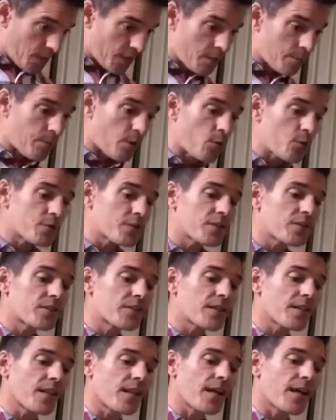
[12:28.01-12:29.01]
and the post is
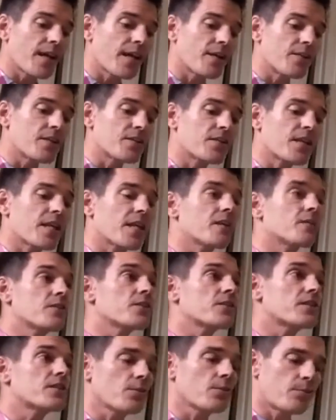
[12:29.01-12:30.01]
still there, and the settings
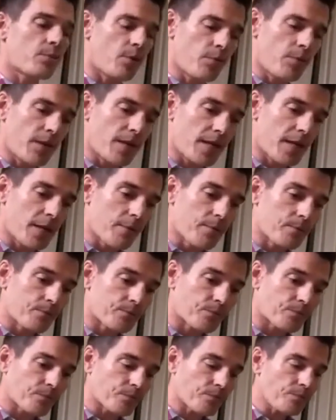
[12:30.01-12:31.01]
are still public.
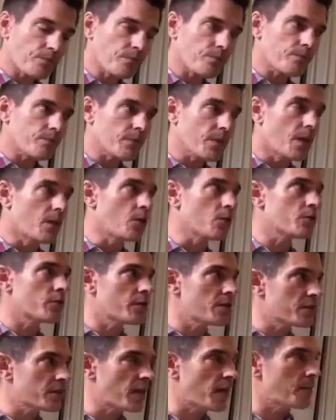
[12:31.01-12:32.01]
And also,
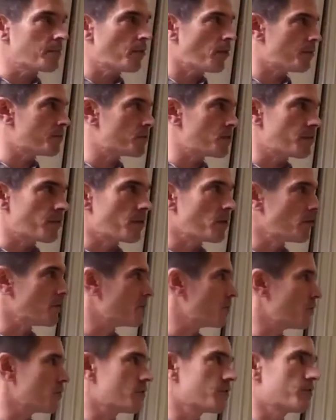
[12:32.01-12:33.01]
this guy pops up on all
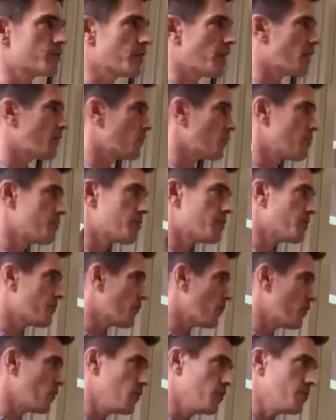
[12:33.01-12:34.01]
sorts of chat rooms and
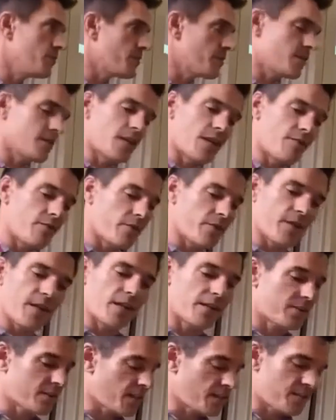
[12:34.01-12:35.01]
forums and everything
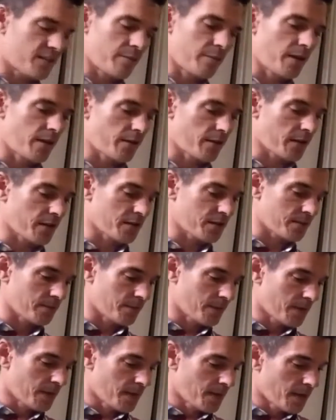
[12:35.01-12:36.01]
and says similar things.
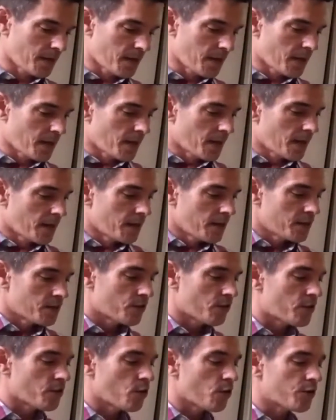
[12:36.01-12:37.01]

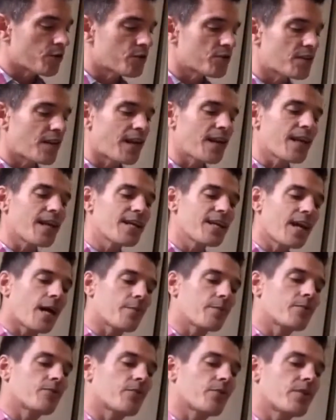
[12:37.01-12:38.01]
So the author is clearly
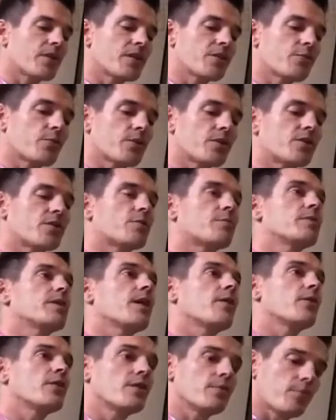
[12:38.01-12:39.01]
happy for these words to be
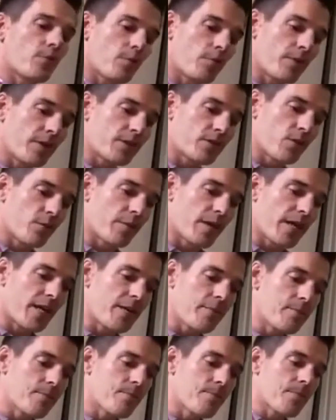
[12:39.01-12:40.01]
out in the public
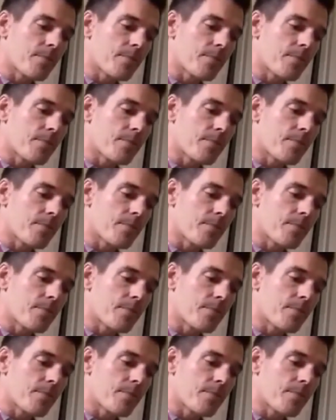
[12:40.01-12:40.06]
domain.